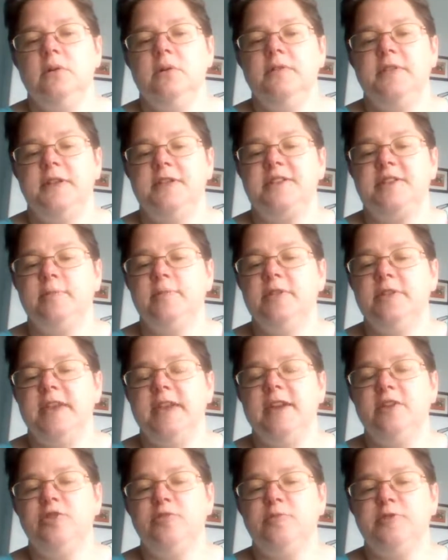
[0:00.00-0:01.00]
That some of
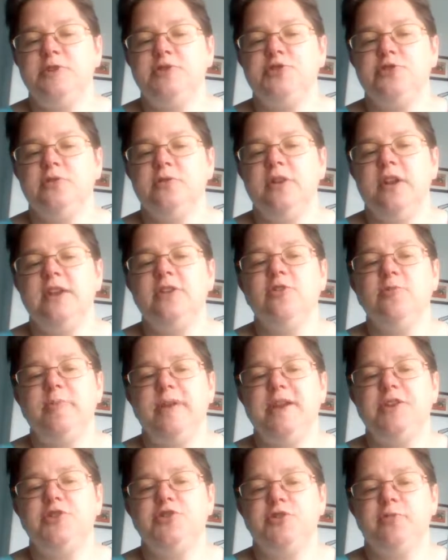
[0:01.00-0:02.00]
the inner
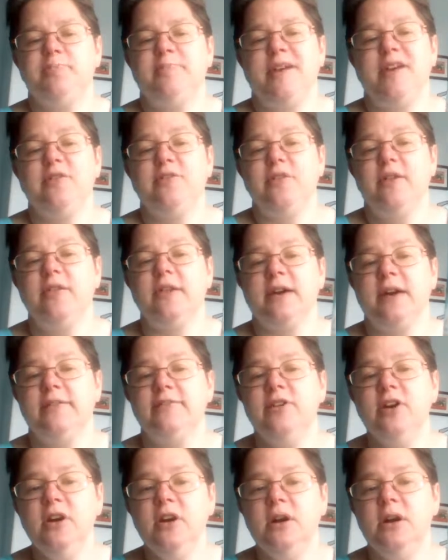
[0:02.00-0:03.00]
pages are bigger than the
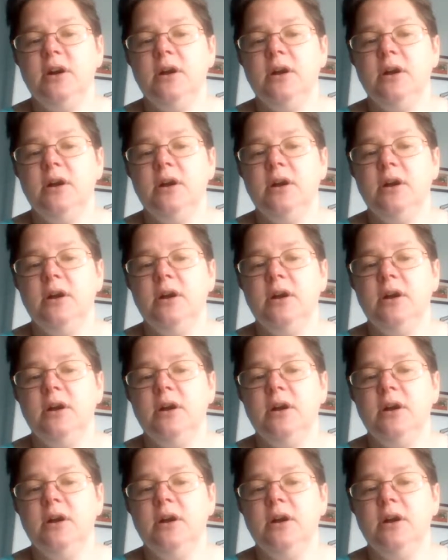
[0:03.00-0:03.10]
cover.